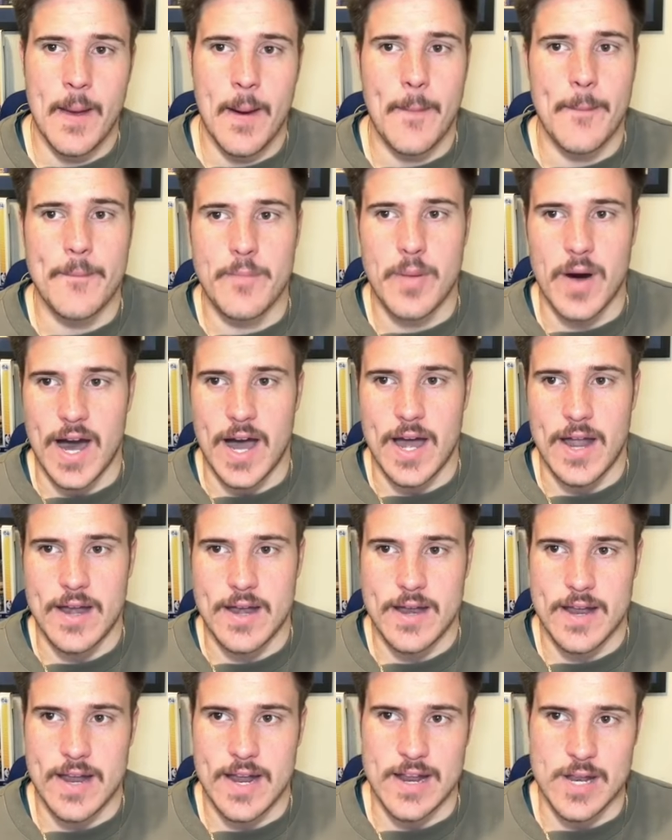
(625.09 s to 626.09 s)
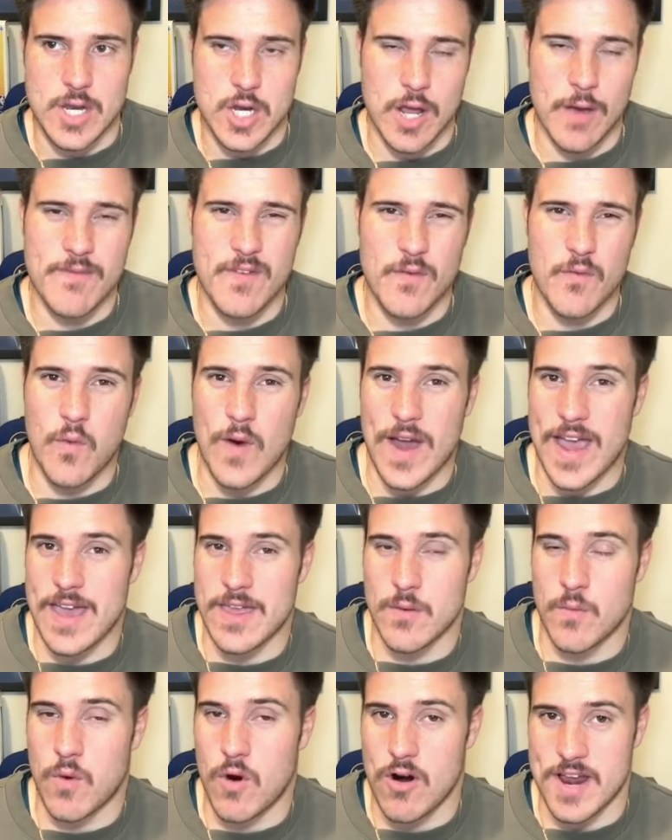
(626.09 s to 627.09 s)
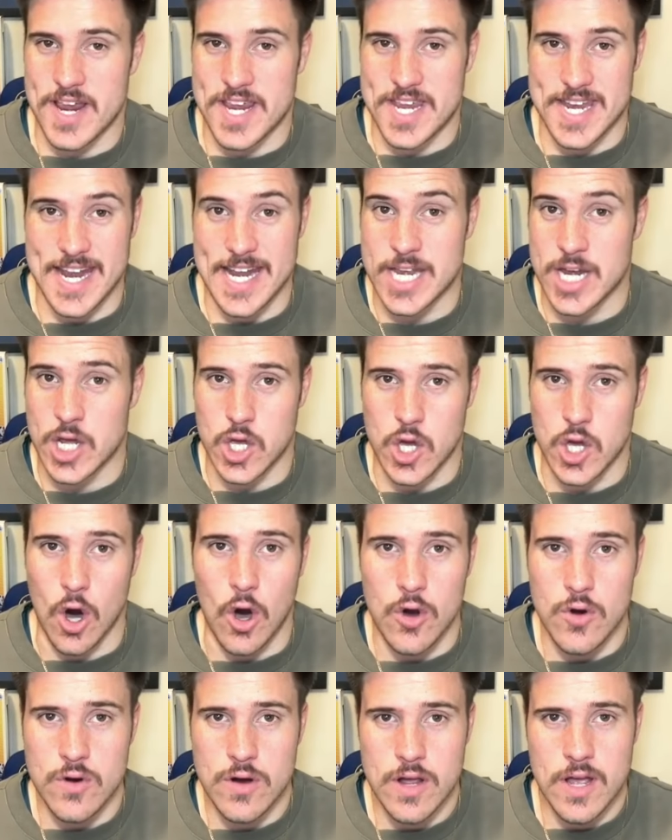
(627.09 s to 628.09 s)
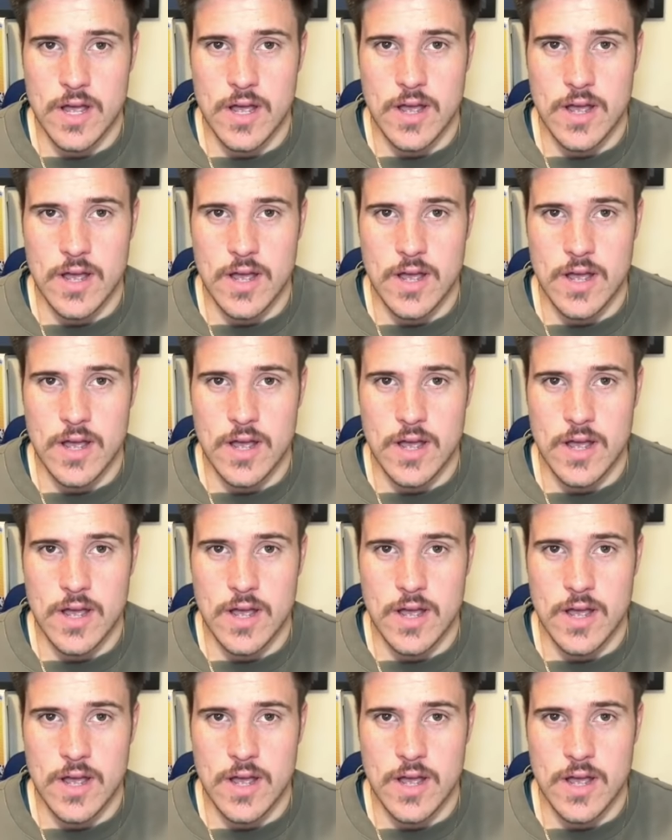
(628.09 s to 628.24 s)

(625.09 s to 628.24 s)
But in terms of where the Warriors need to go,